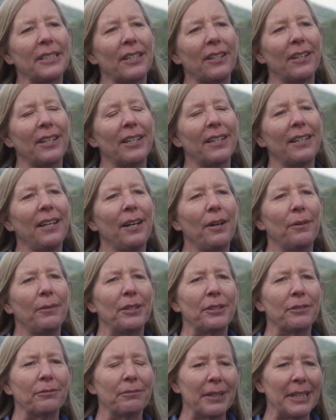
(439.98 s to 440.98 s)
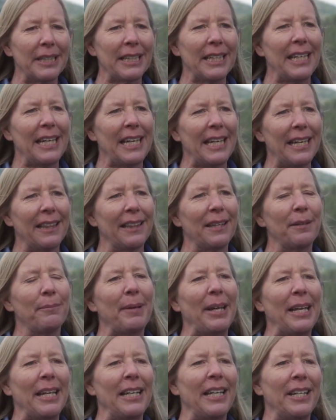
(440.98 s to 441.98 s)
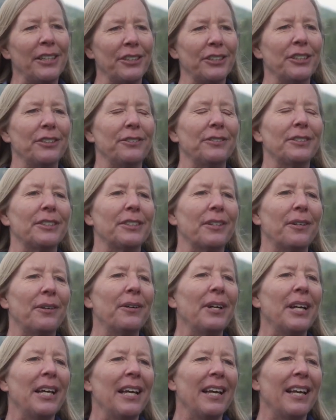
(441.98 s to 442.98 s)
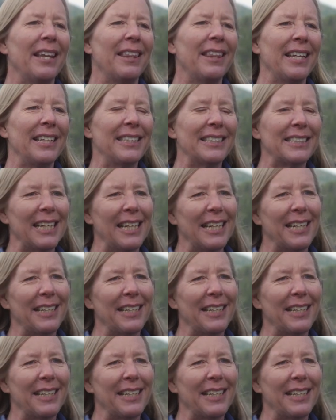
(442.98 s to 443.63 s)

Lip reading: on, which really hit the main issues. So things like